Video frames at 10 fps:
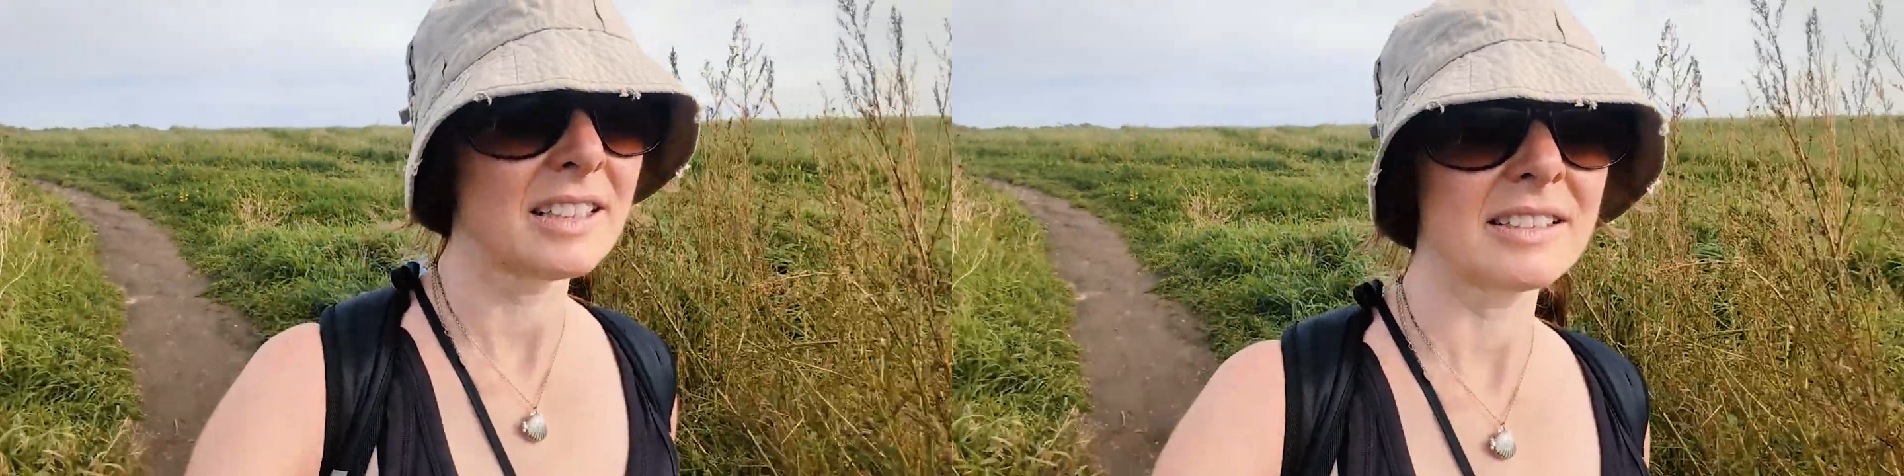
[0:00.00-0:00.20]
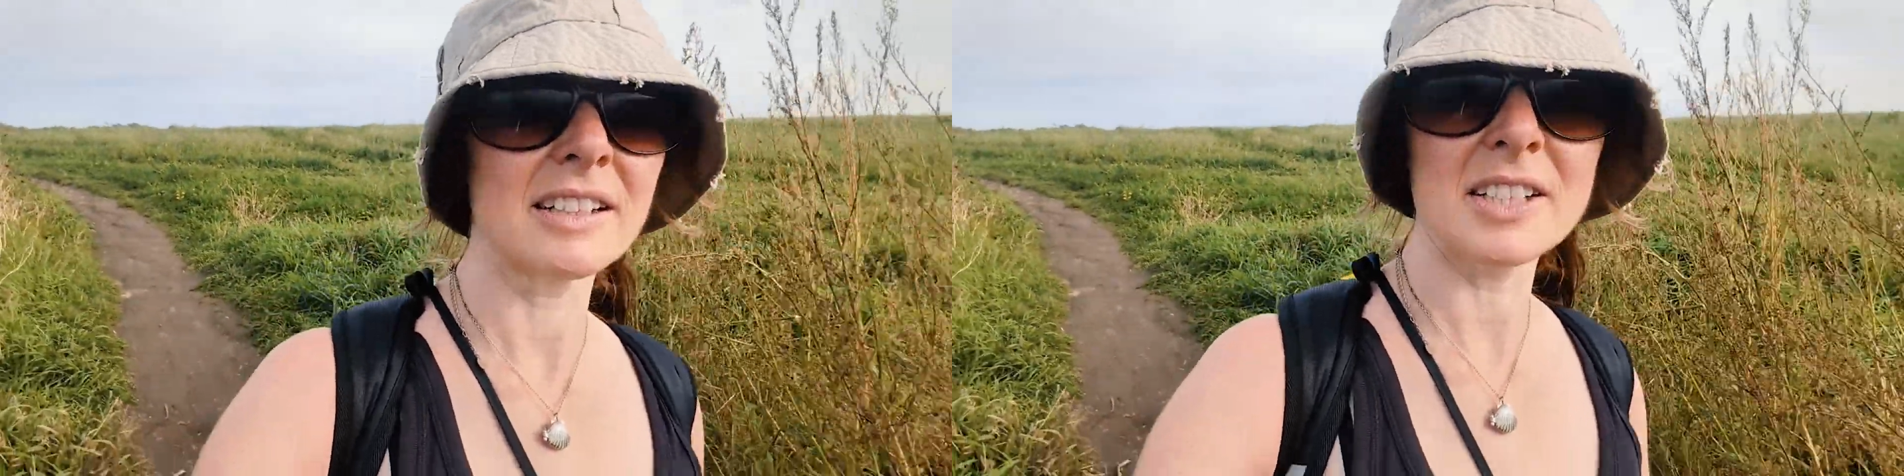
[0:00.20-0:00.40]

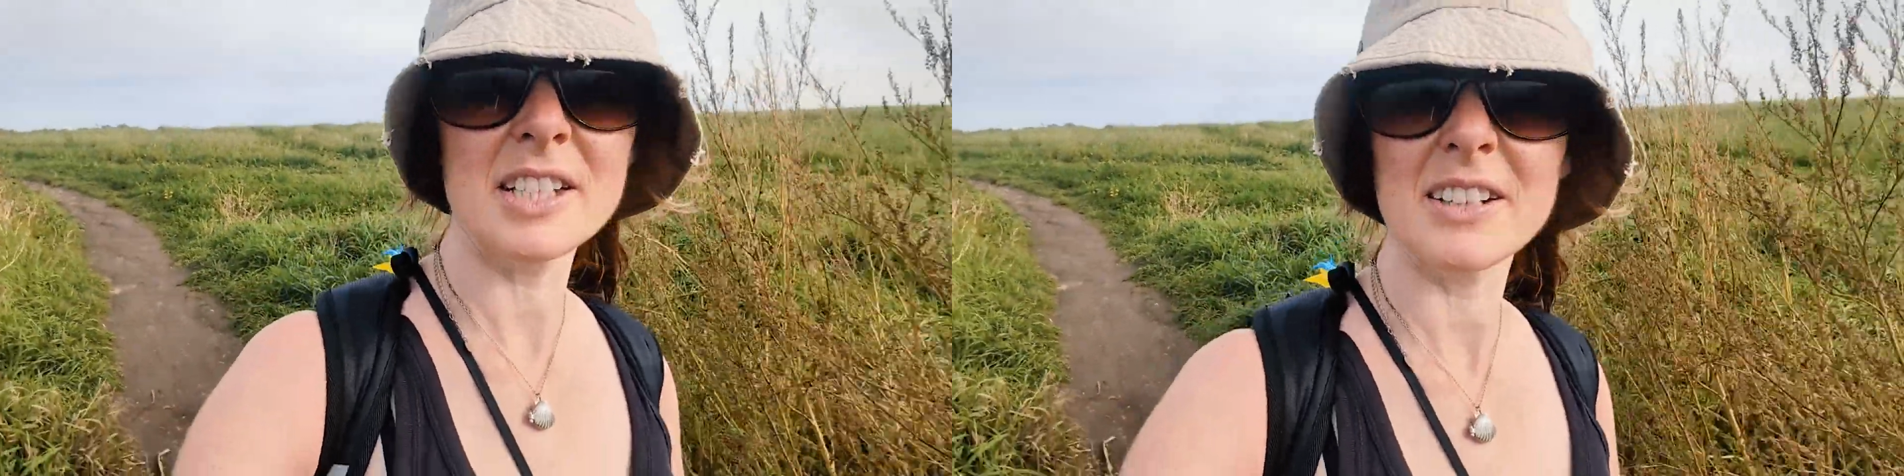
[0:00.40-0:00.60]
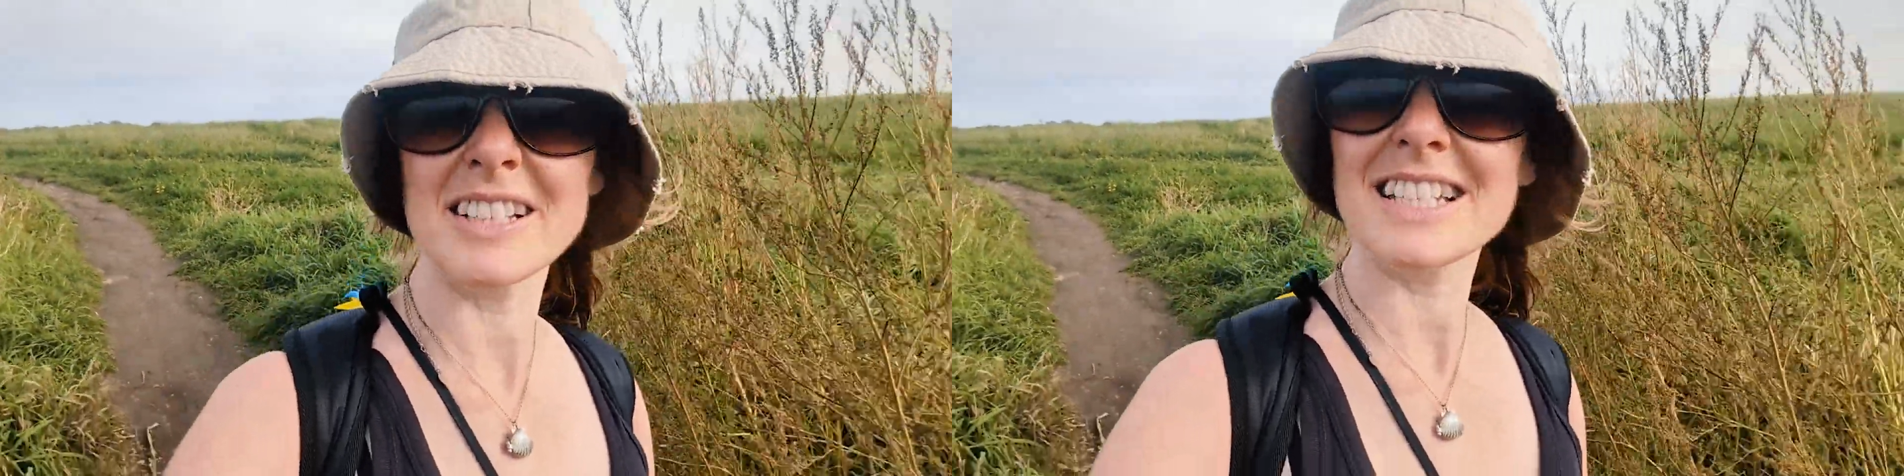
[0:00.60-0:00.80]

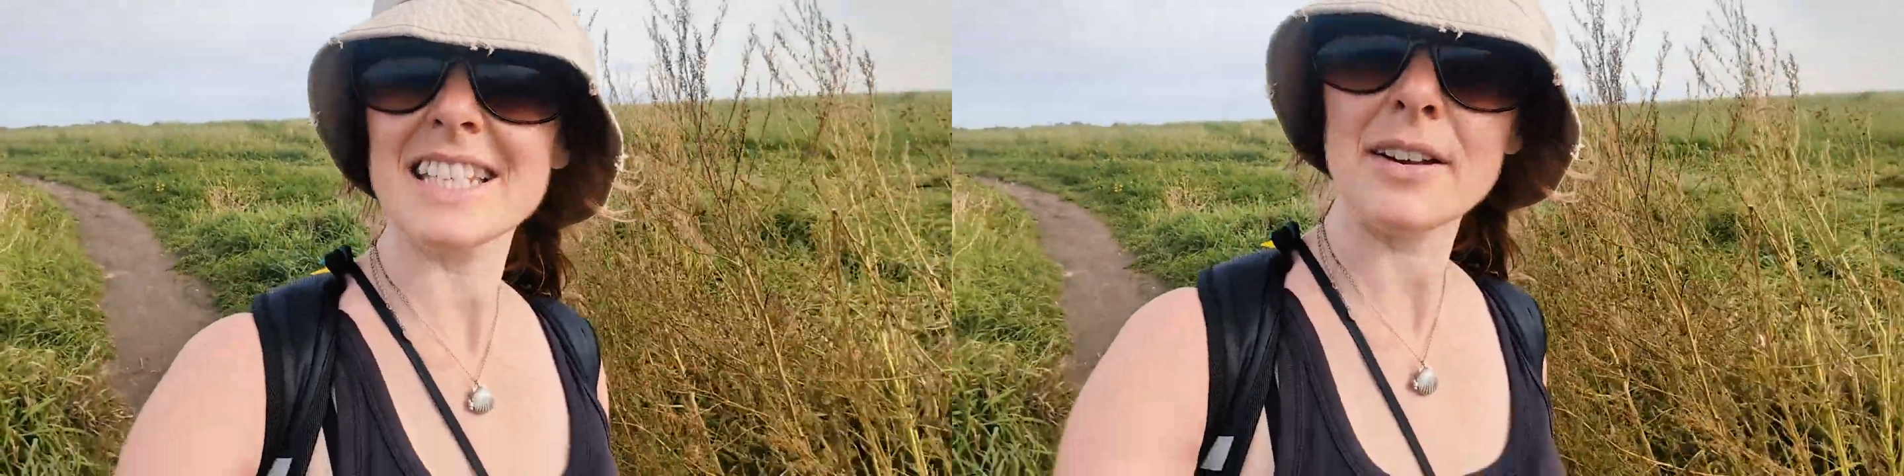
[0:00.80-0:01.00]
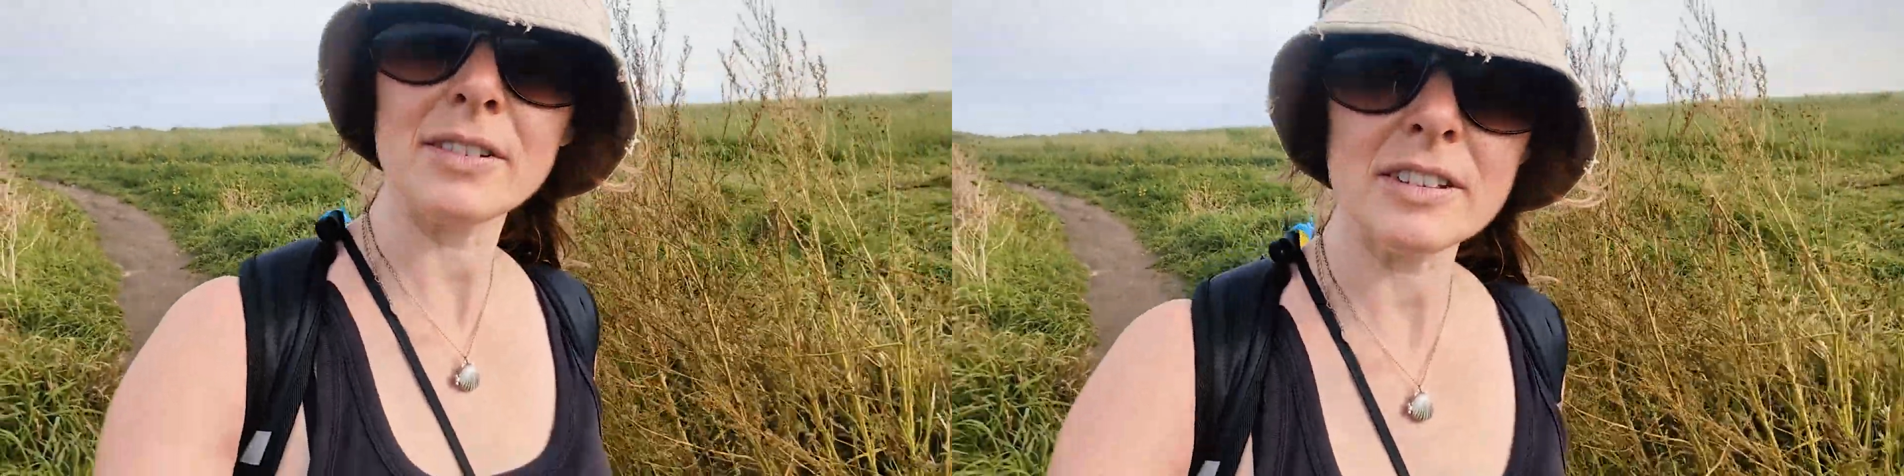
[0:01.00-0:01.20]

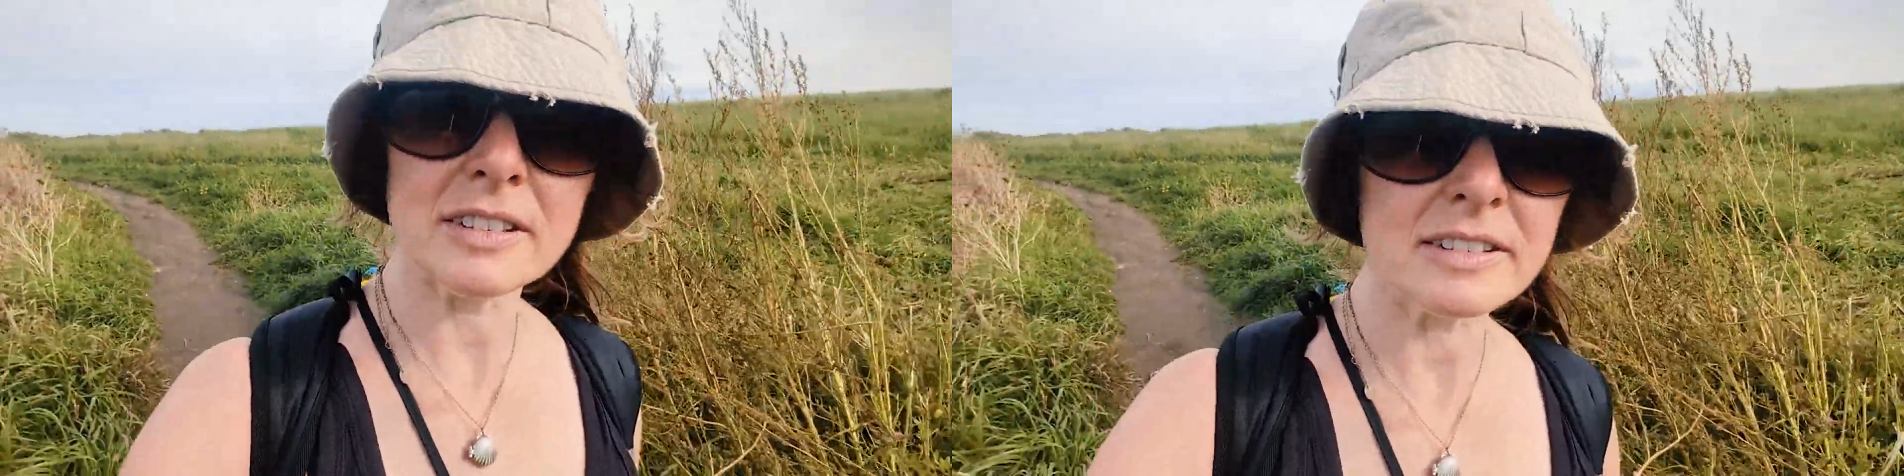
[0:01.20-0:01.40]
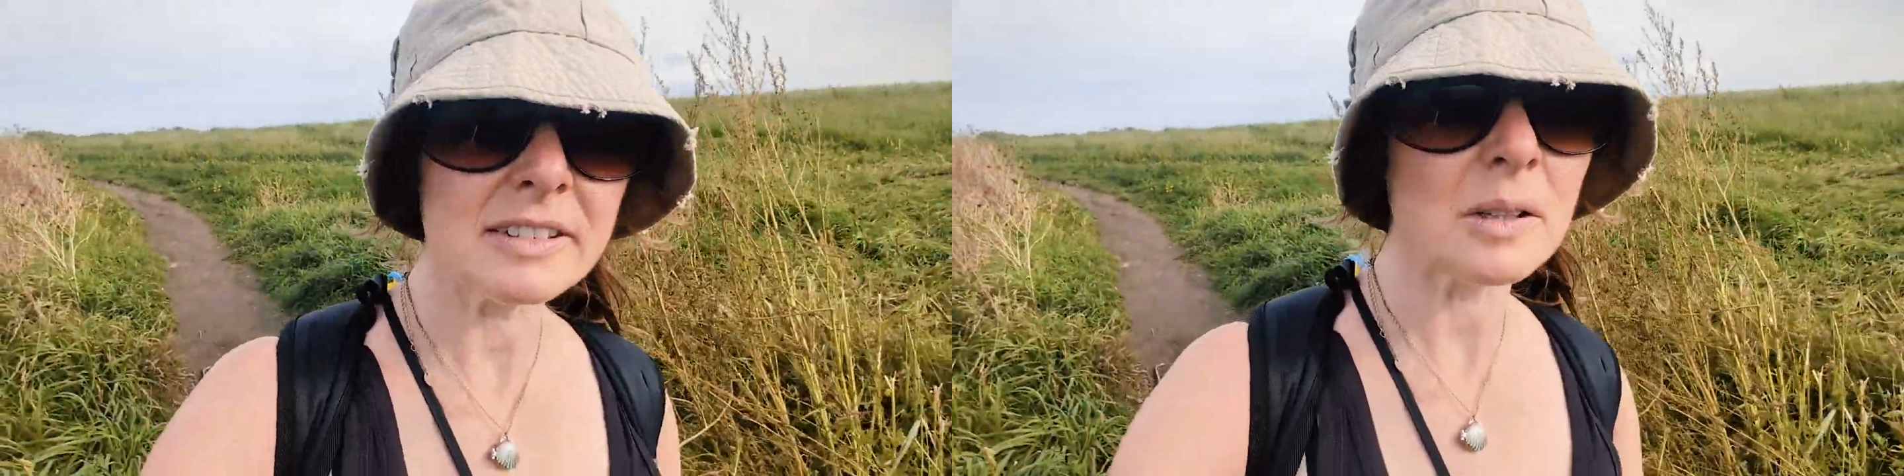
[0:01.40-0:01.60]

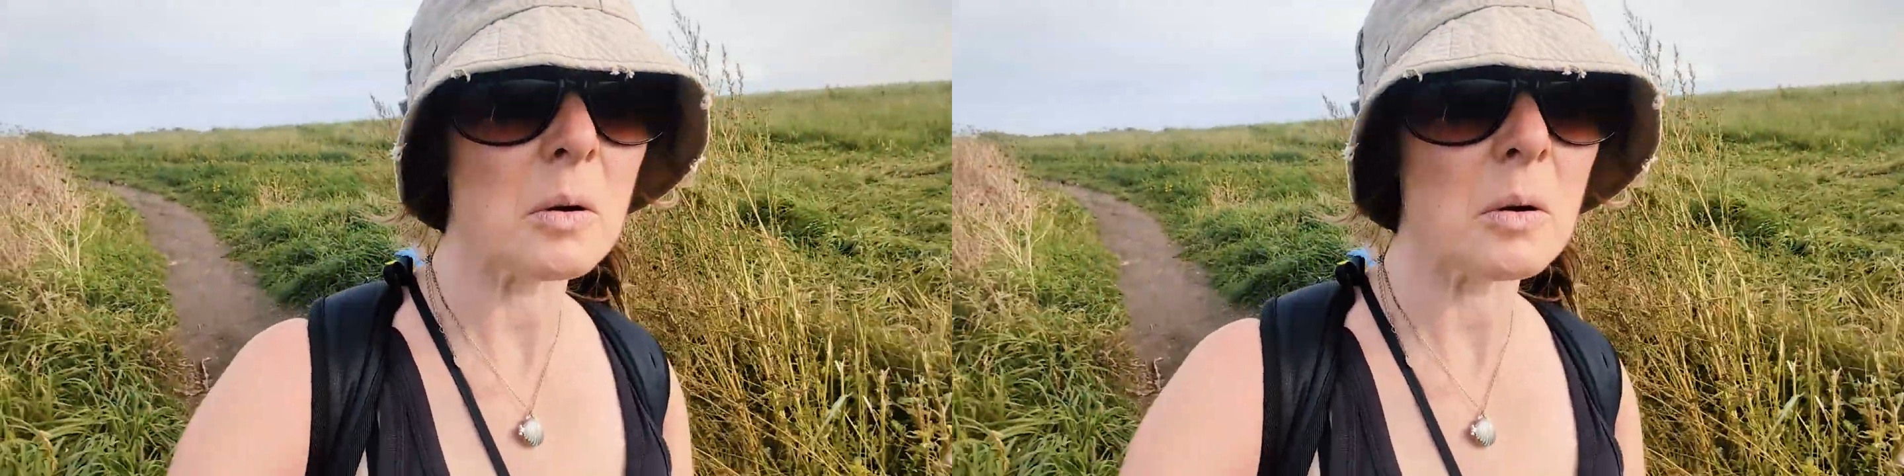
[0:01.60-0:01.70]
1997,